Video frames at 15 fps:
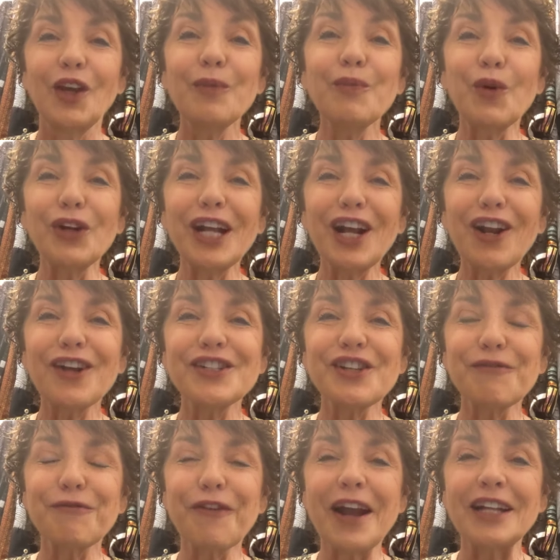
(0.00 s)
Good morning,
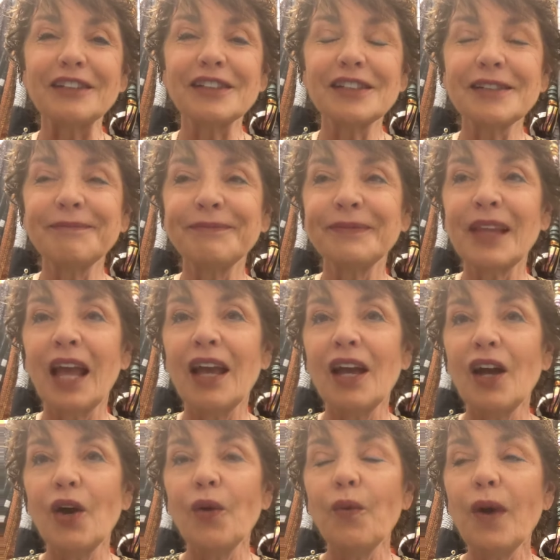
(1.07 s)
closet friends.
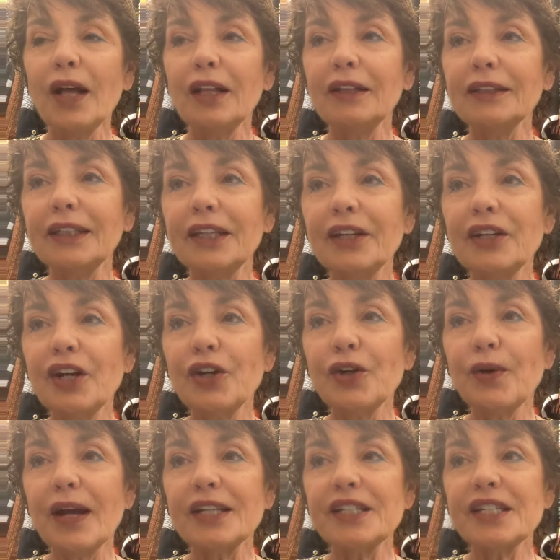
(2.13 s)
Well, you
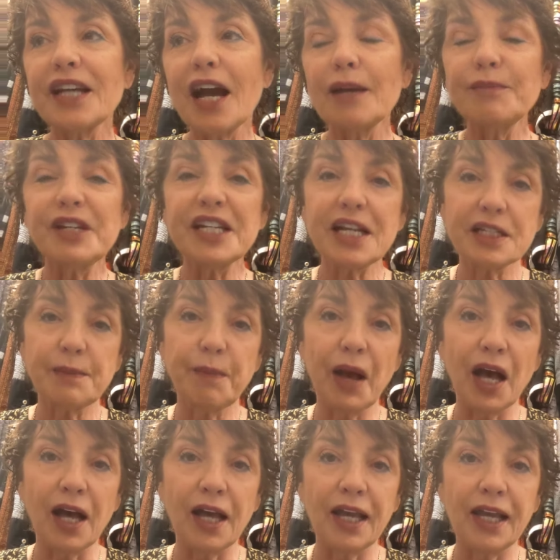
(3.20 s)
know, as time ticks
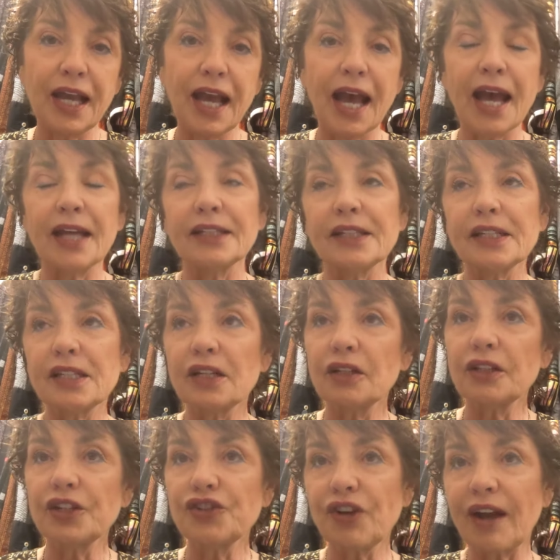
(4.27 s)
by and
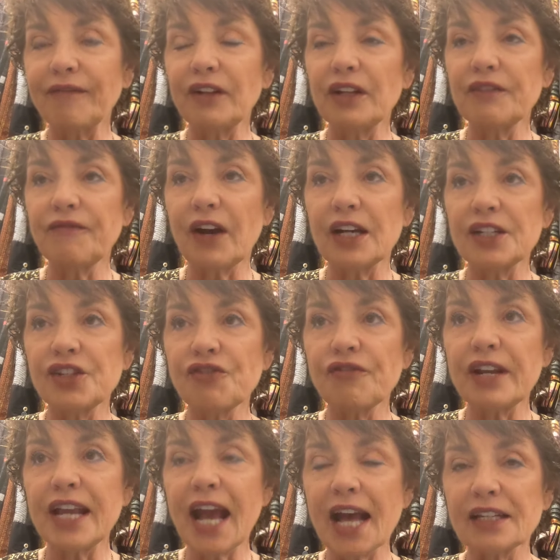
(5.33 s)
still the travel
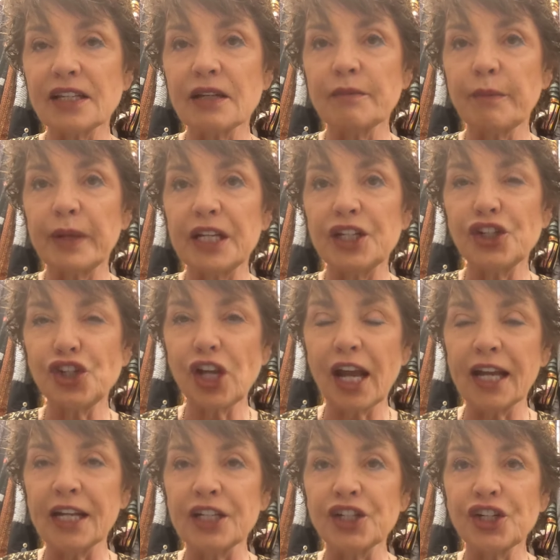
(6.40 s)
advisory hasn't been
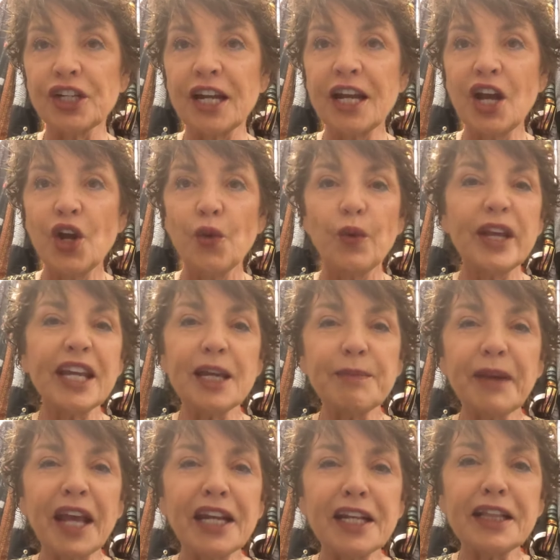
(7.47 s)
changed, we
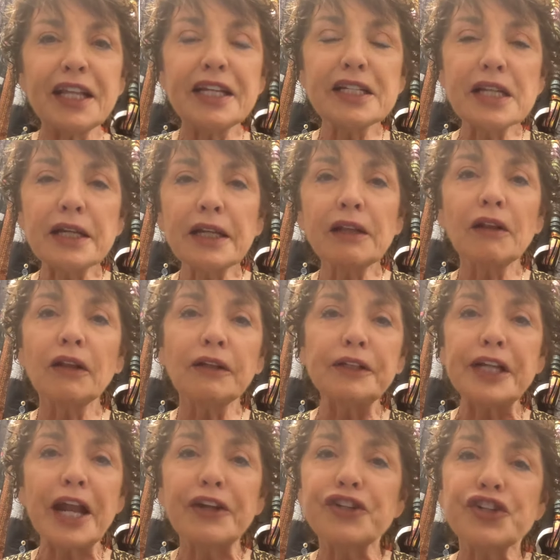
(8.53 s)
keep getting these little
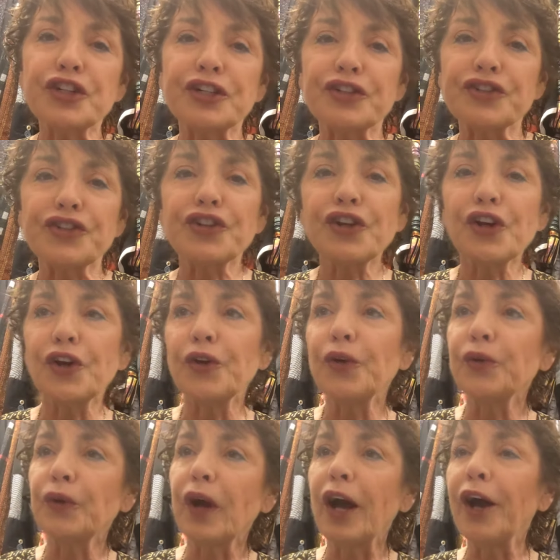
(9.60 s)
nudges, you
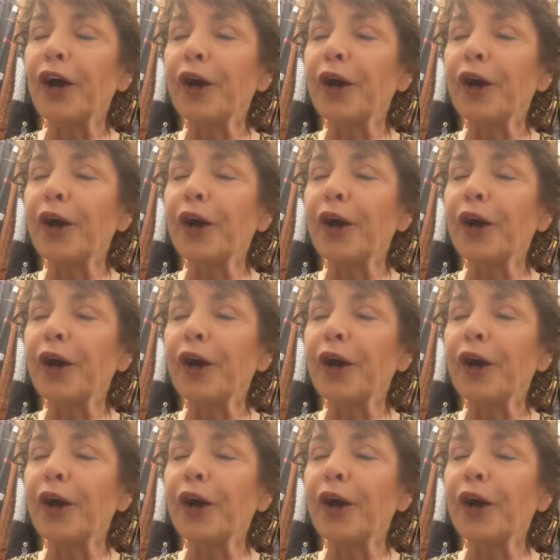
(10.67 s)
know,